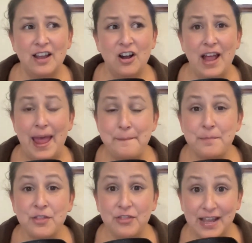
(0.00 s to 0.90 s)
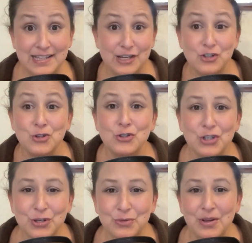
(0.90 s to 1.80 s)
are empathetic to
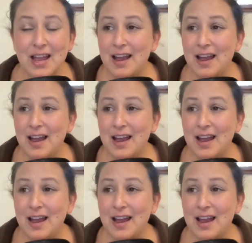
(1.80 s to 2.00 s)
you.